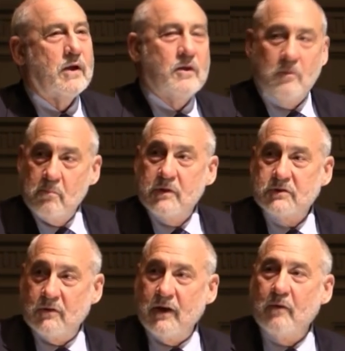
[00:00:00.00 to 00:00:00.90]
in the
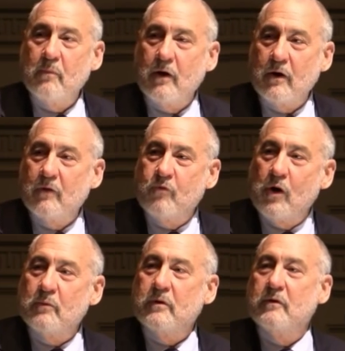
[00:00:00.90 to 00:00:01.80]
midst of the Amer
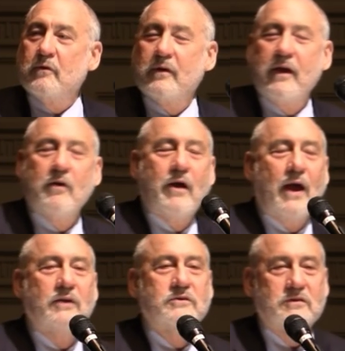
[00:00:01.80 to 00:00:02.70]
Affordable Care
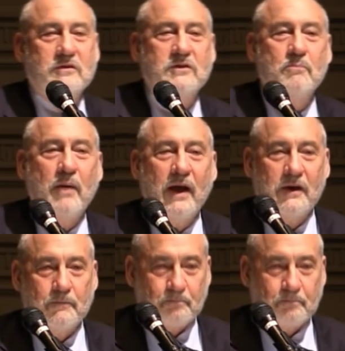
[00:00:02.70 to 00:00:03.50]
Act debate,